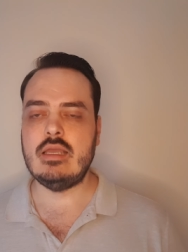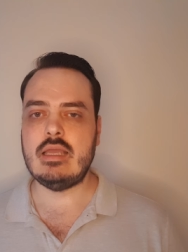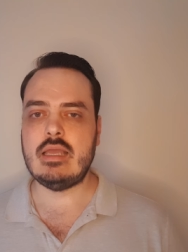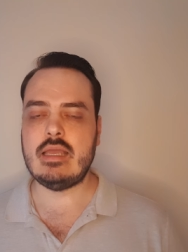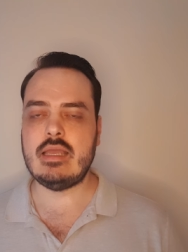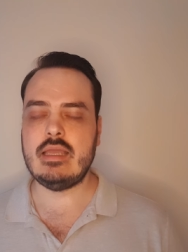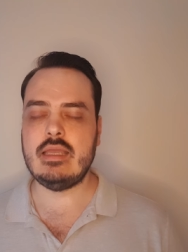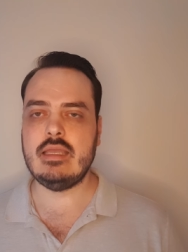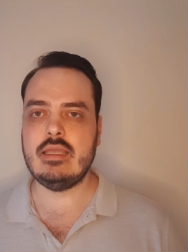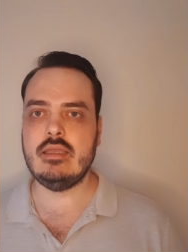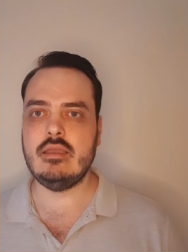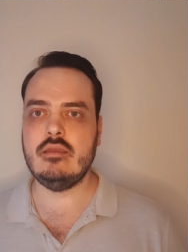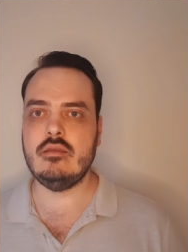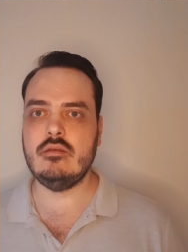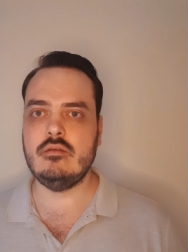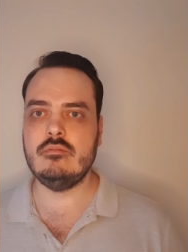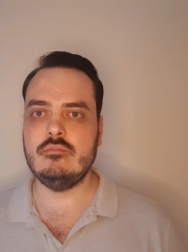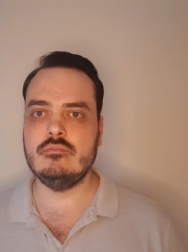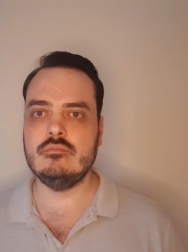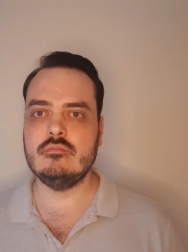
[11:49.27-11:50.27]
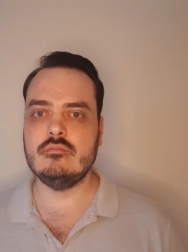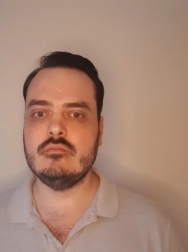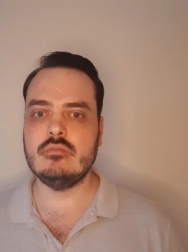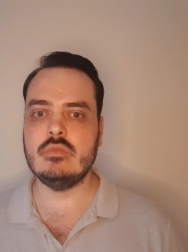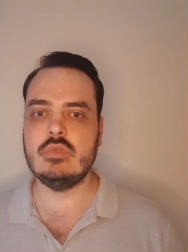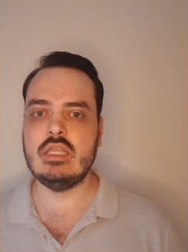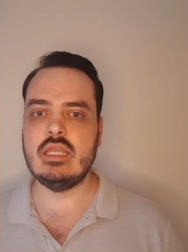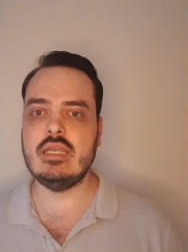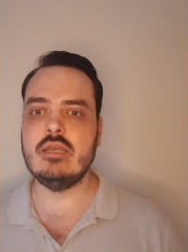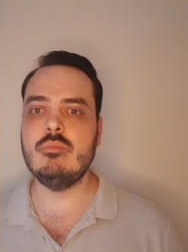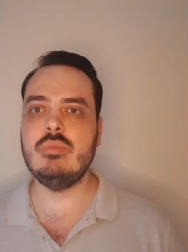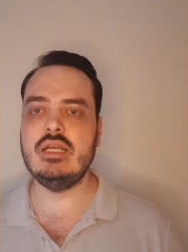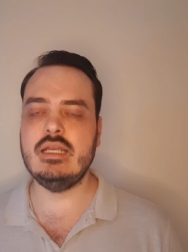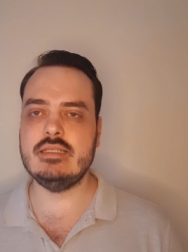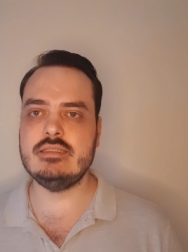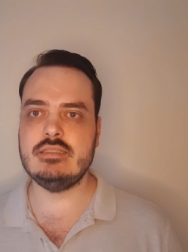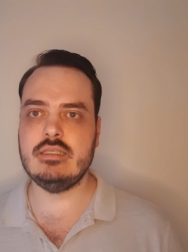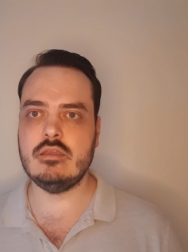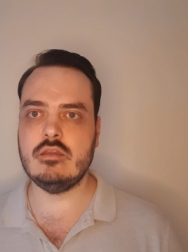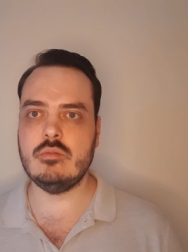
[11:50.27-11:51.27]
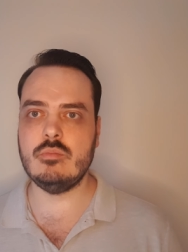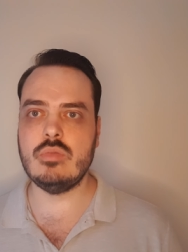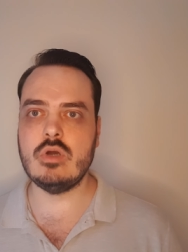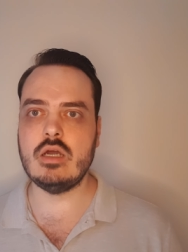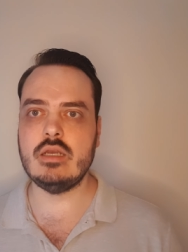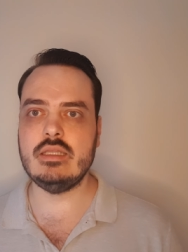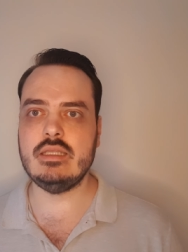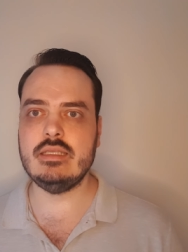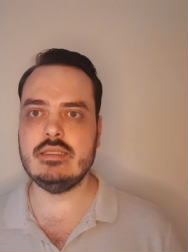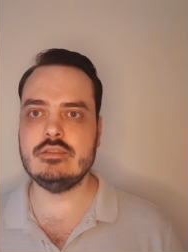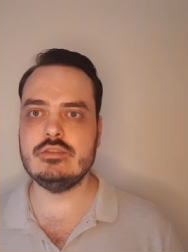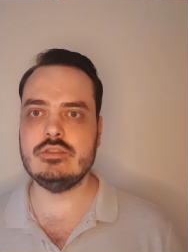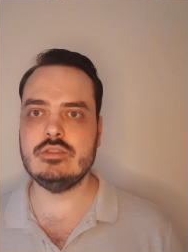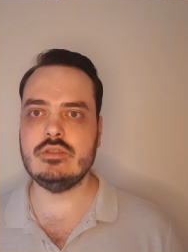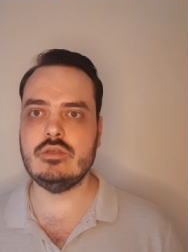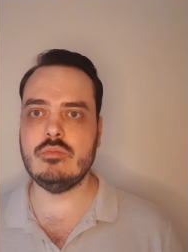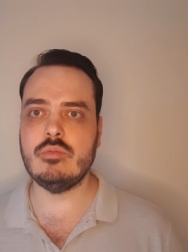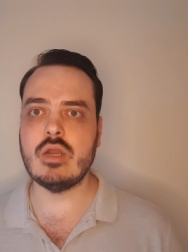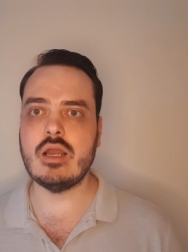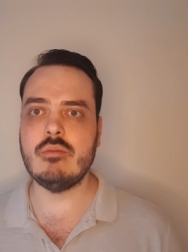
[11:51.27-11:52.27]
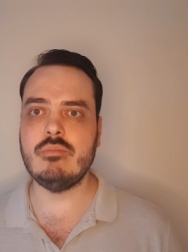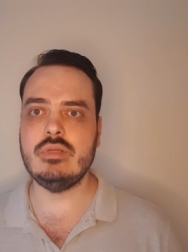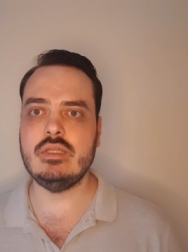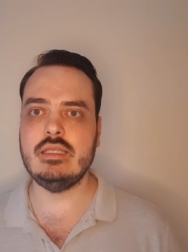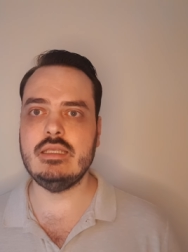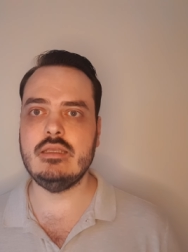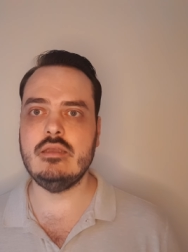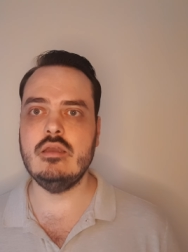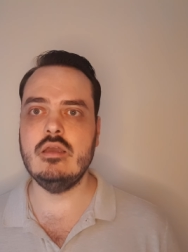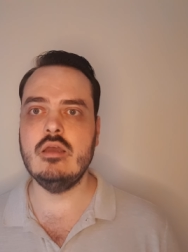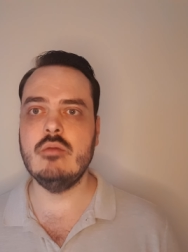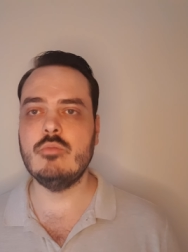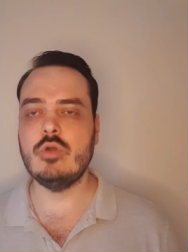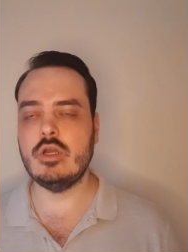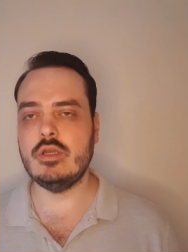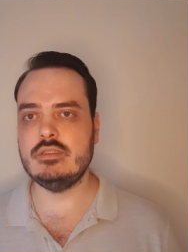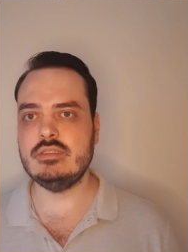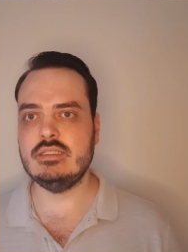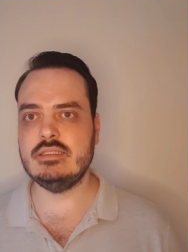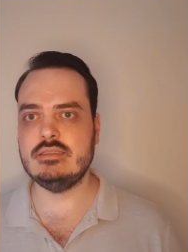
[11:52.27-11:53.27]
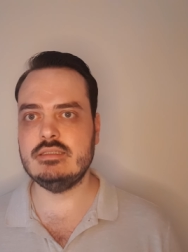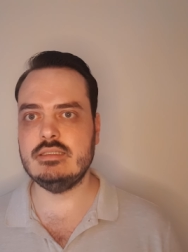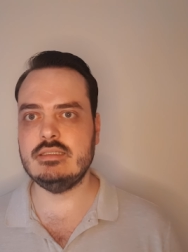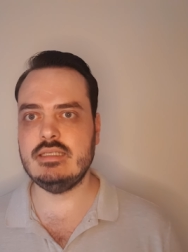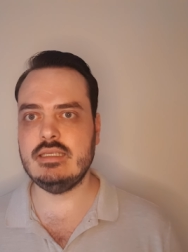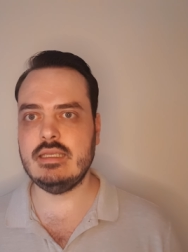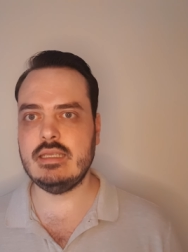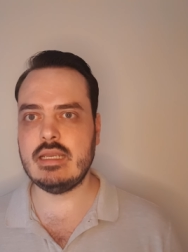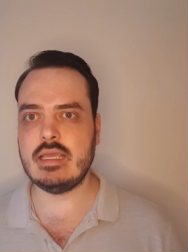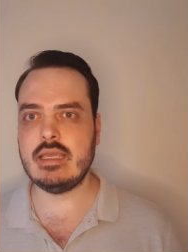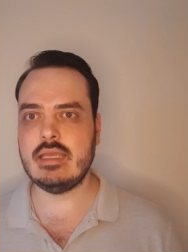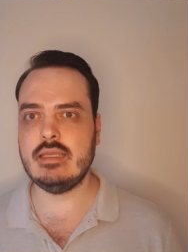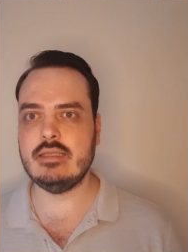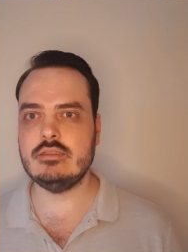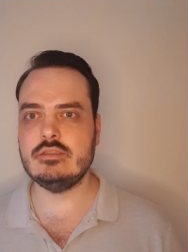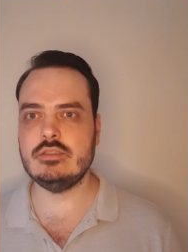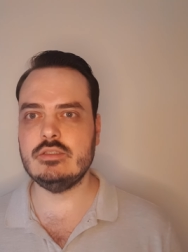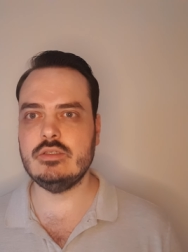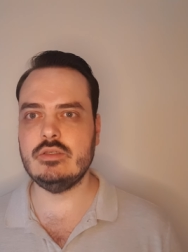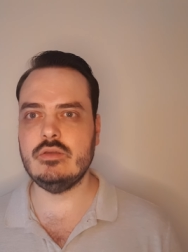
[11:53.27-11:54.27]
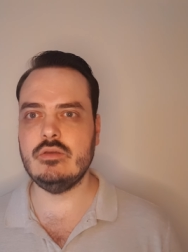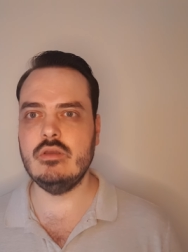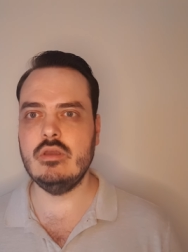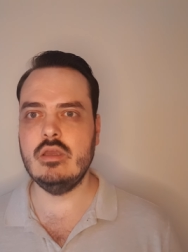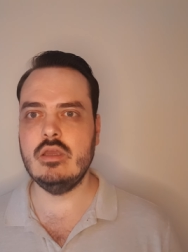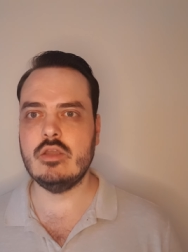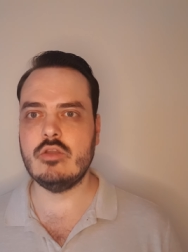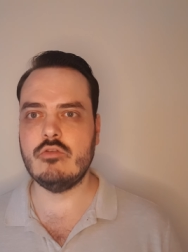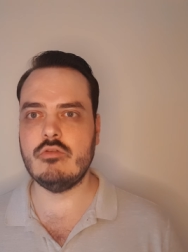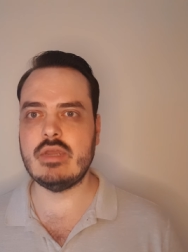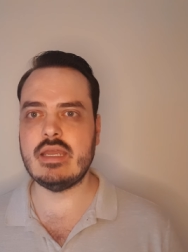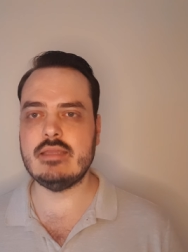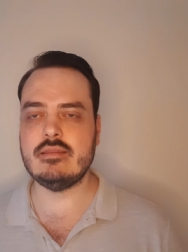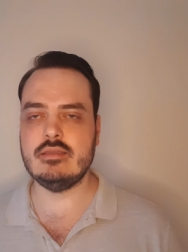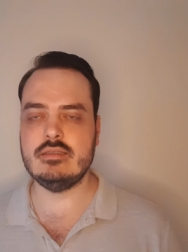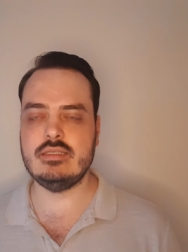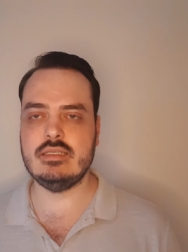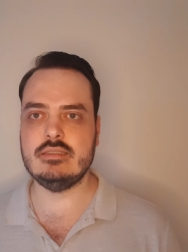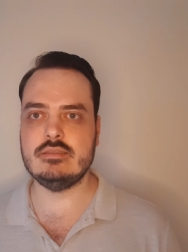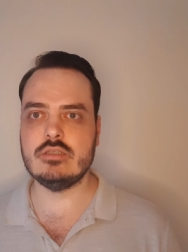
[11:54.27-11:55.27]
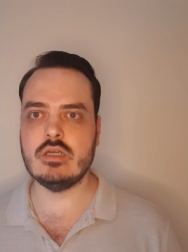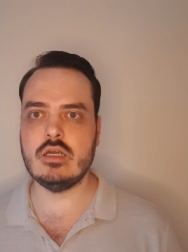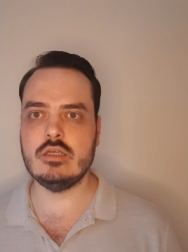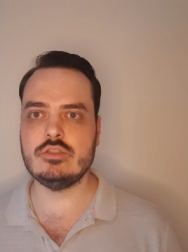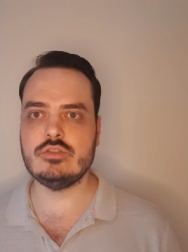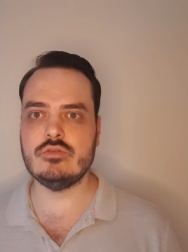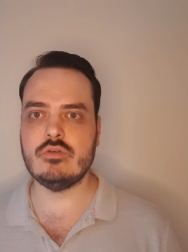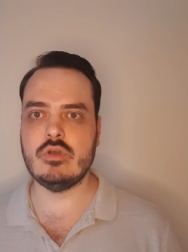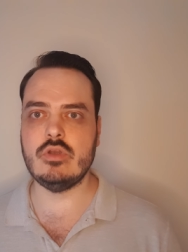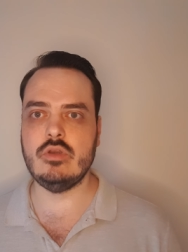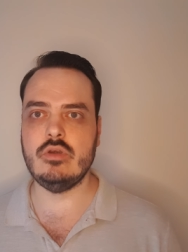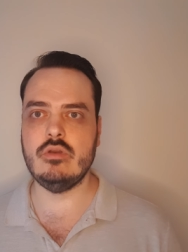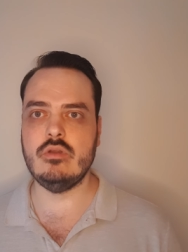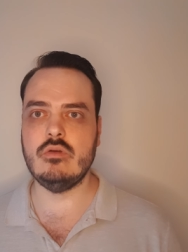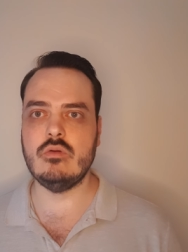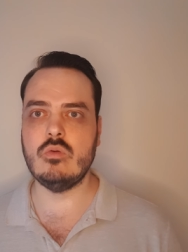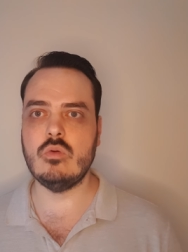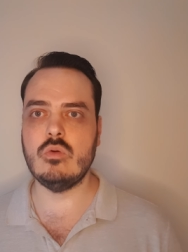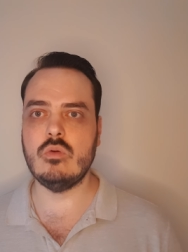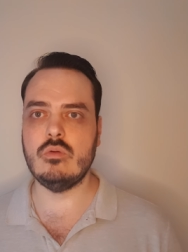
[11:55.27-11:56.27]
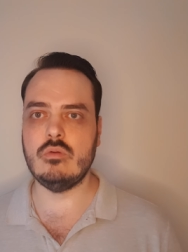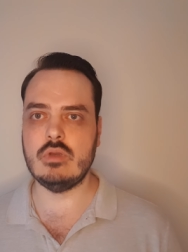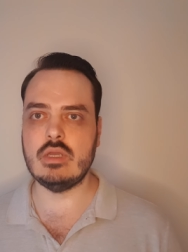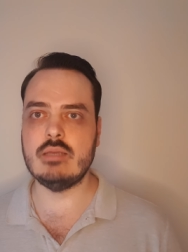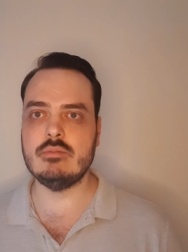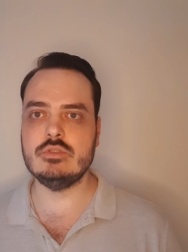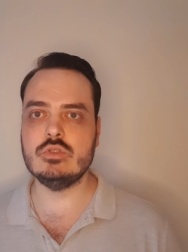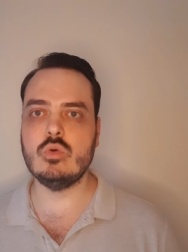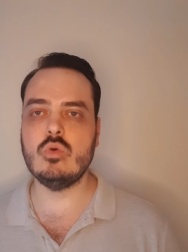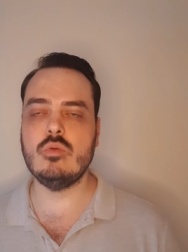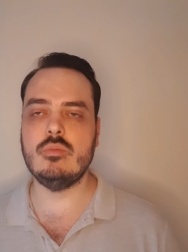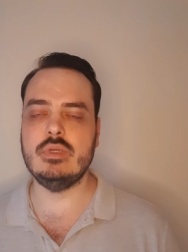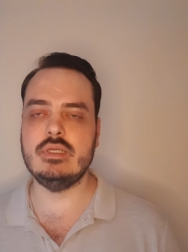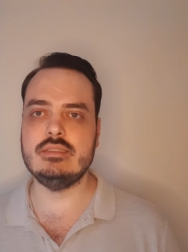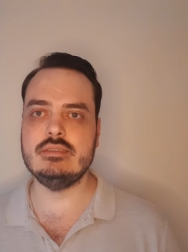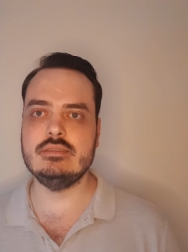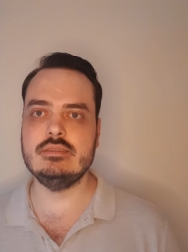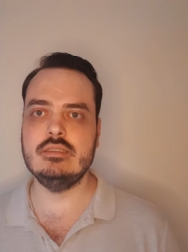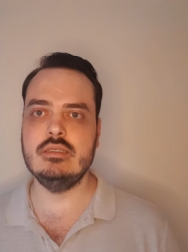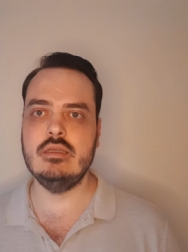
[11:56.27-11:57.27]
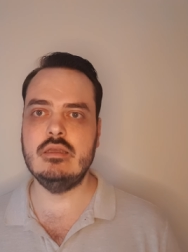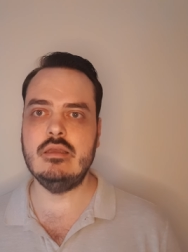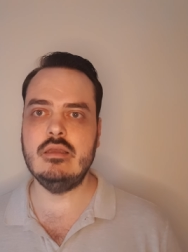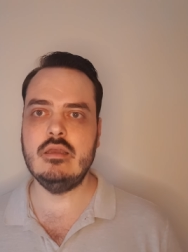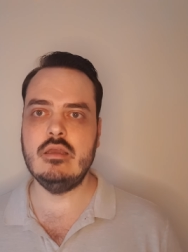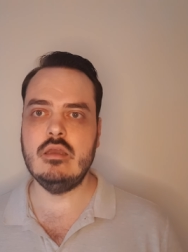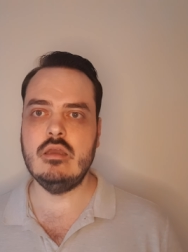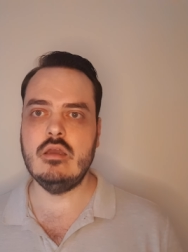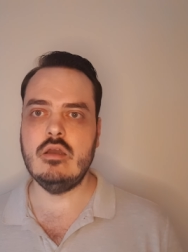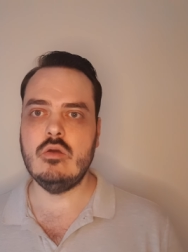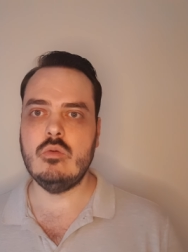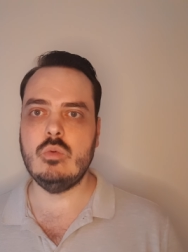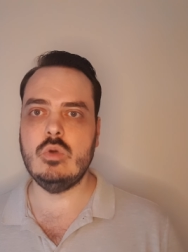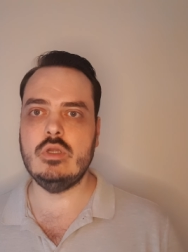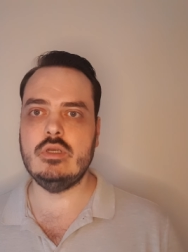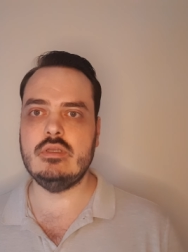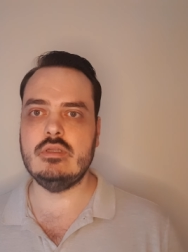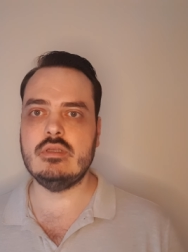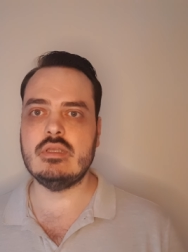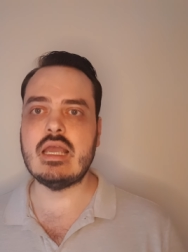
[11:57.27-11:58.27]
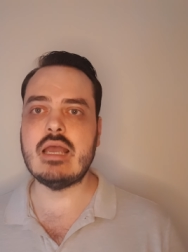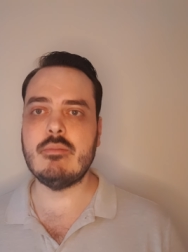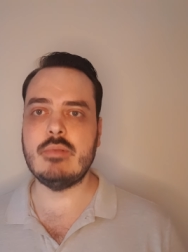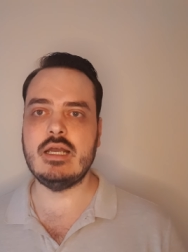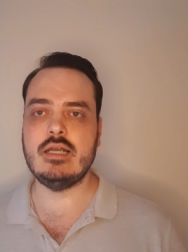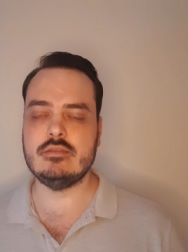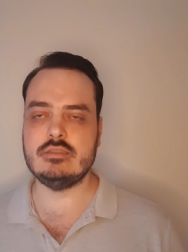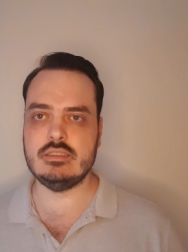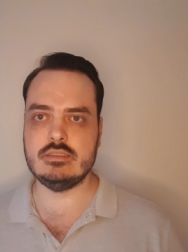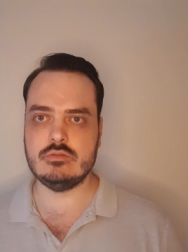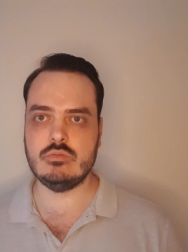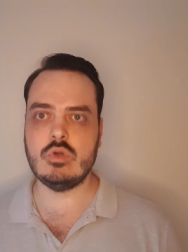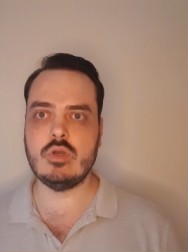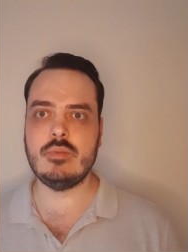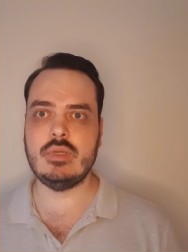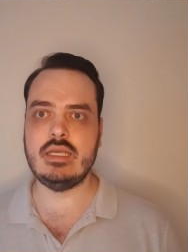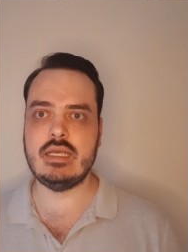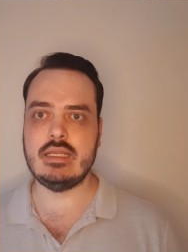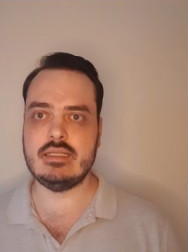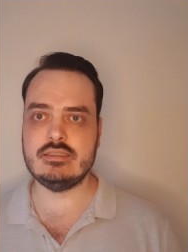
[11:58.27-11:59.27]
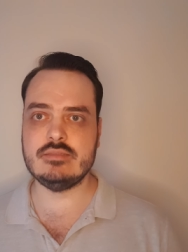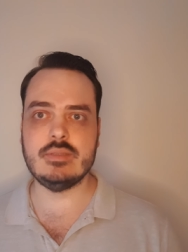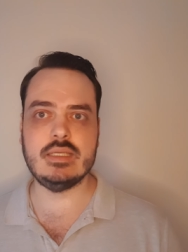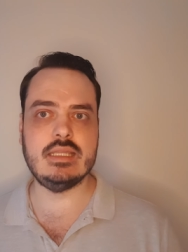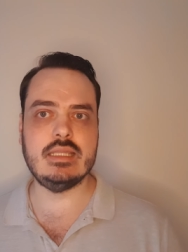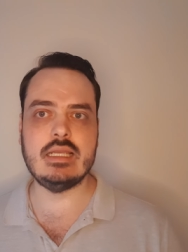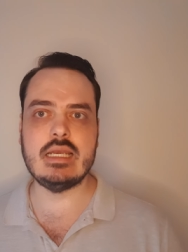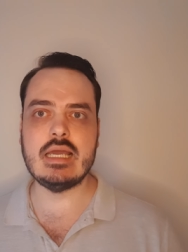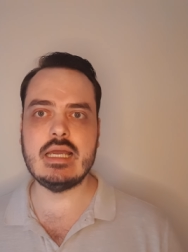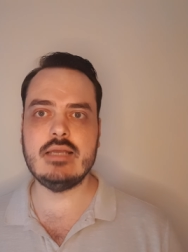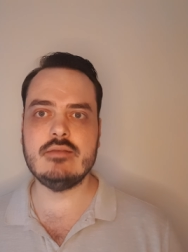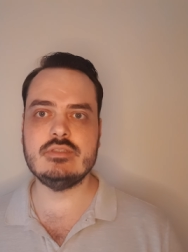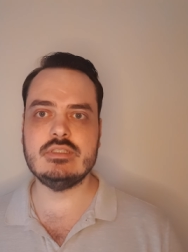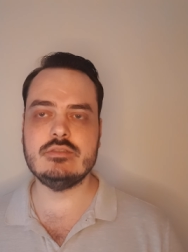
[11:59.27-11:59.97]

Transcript: a inability of the body to properly process the DNA to create the testosterone or absorb it would come out as women and spend their lives